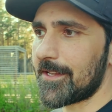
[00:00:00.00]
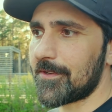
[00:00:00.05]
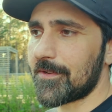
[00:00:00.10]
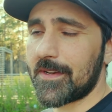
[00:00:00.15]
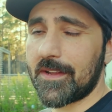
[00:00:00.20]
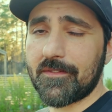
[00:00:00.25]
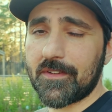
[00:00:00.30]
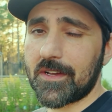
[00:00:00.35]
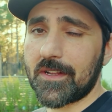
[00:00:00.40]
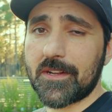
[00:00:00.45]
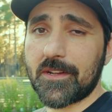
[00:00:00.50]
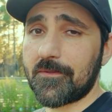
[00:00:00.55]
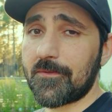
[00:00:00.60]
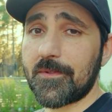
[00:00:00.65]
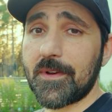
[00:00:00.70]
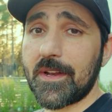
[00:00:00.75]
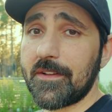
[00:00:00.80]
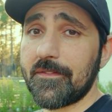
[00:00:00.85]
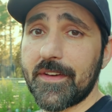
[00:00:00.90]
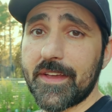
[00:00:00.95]
and you're never gonna
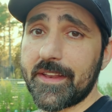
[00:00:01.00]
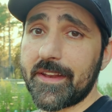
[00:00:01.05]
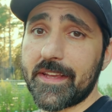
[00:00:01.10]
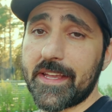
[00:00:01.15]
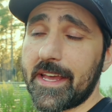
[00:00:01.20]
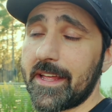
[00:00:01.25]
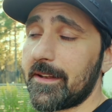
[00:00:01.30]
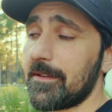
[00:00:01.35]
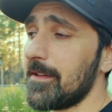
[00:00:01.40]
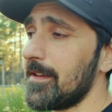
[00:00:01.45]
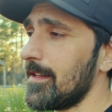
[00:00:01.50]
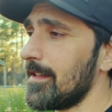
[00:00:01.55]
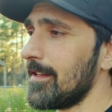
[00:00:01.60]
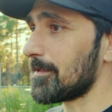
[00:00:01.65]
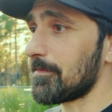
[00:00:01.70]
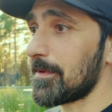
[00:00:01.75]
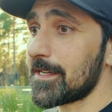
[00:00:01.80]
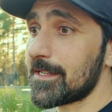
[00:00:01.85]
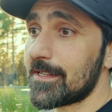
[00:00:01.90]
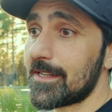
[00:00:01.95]
renovate again.
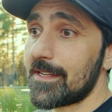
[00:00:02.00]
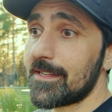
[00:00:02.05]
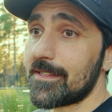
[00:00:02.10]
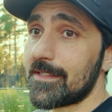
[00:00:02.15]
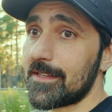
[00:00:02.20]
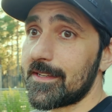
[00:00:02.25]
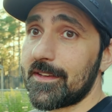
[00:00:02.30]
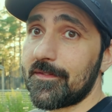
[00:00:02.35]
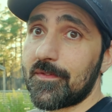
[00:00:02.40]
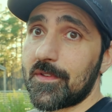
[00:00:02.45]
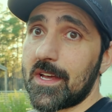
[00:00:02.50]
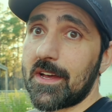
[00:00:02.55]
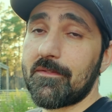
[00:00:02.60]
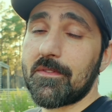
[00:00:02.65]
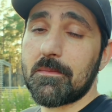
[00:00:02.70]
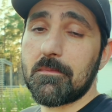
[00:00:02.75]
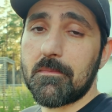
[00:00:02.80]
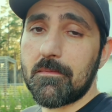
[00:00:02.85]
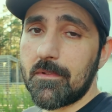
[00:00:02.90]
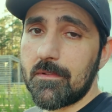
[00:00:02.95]
Especially if you have
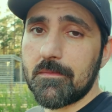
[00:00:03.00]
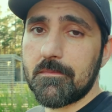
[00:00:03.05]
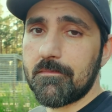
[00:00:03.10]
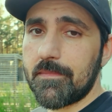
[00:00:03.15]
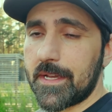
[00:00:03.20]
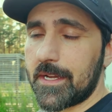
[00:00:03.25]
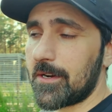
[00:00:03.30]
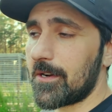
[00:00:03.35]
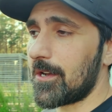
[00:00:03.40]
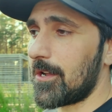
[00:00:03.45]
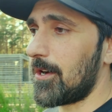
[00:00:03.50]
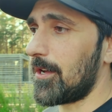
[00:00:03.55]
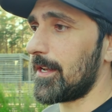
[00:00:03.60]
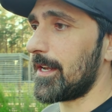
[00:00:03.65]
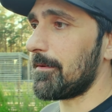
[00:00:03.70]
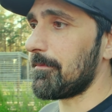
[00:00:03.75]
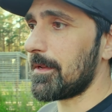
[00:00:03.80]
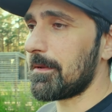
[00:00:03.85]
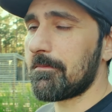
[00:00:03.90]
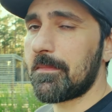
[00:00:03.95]
a bigger
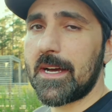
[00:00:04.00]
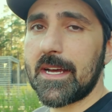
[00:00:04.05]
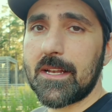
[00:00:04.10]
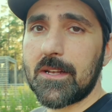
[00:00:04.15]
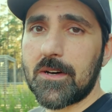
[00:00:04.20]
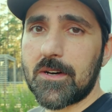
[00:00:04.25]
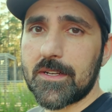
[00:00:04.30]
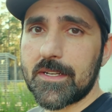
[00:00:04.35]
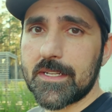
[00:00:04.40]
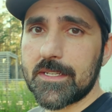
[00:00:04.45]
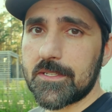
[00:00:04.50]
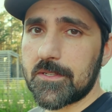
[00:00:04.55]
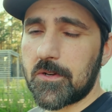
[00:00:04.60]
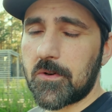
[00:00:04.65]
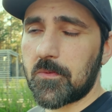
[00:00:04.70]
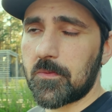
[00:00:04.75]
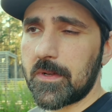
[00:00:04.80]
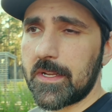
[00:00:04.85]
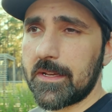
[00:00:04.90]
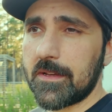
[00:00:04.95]
lawn. I mean, my lawn is
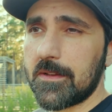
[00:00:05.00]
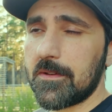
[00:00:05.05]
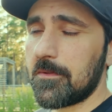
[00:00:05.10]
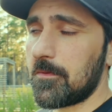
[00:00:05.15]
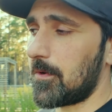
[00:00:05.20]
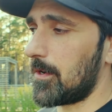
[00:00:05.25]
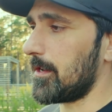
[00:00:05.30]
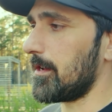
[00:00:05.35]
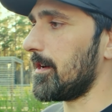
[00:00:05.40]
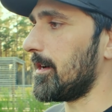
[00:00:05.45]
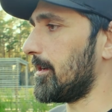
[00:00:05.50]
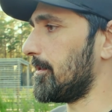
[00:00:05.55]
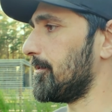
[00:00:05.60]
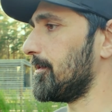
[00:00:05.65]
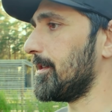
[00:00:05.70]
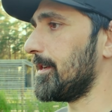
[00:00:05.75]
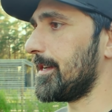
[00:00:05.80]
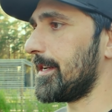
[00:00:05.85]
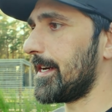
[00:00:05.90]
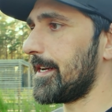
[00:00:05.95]
only, what,
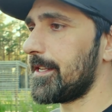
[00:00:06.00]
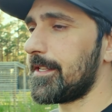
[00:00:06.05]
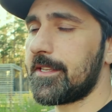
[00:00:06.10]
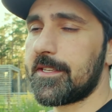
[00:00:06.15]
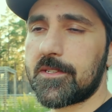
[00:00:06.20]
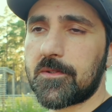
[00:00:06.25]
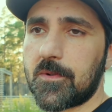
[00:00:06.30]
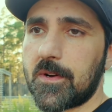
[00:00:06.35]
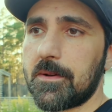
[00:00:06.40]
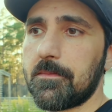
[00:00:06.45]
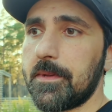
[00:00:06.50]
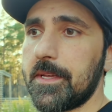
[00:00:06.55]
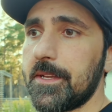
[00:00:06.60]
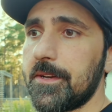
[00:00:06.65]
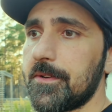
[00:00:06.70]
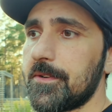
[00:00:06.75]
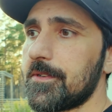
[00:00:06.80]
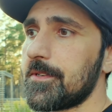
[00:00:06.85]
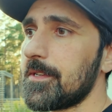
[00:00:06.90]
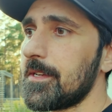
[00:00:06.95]
190 square
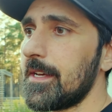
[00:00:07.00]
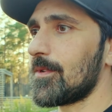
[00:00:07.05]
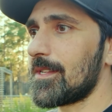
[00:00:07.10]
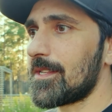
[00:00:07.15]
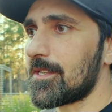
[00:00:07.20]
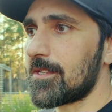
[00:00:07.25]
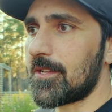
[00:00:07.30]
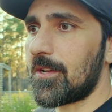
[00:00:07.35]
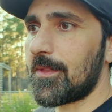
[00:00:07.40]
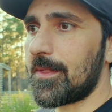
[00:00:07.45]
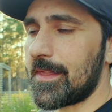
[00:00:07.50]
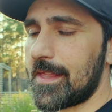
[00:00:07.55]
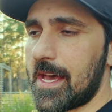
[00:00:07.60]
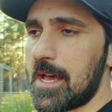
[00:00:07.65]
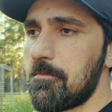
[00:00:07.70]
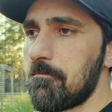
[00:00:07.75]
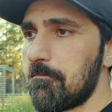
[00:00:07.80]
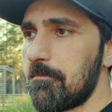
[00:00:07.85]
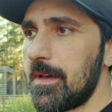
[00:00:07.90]
meters, so it's not that